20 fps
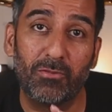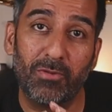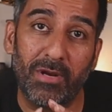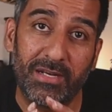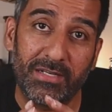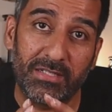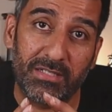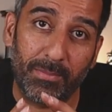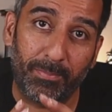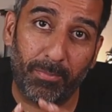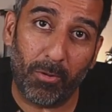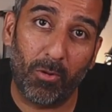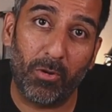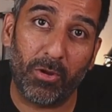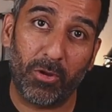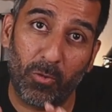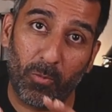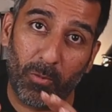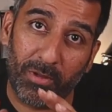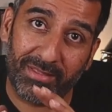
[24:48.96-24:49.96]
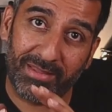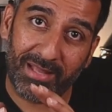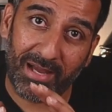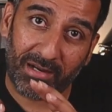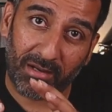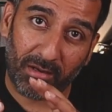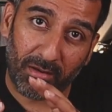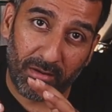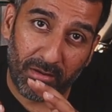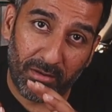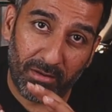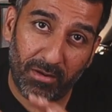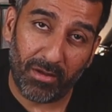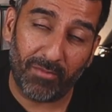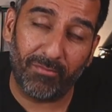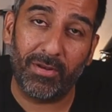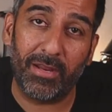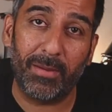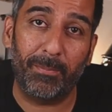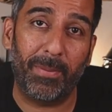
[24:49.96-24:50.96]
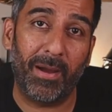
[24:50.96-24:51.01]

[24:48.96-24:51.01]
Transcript: to really support you with that lovely